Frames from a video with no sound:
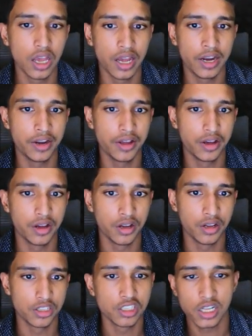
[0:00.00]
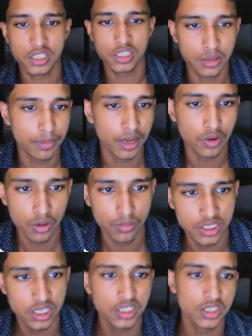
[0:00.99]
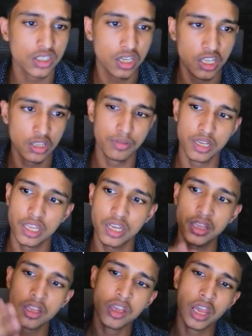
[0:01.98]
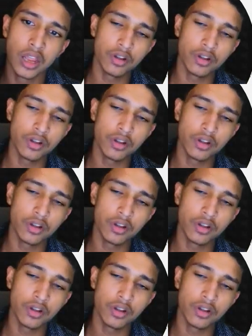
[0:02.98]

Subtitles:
and start sending manual messages in the beginning.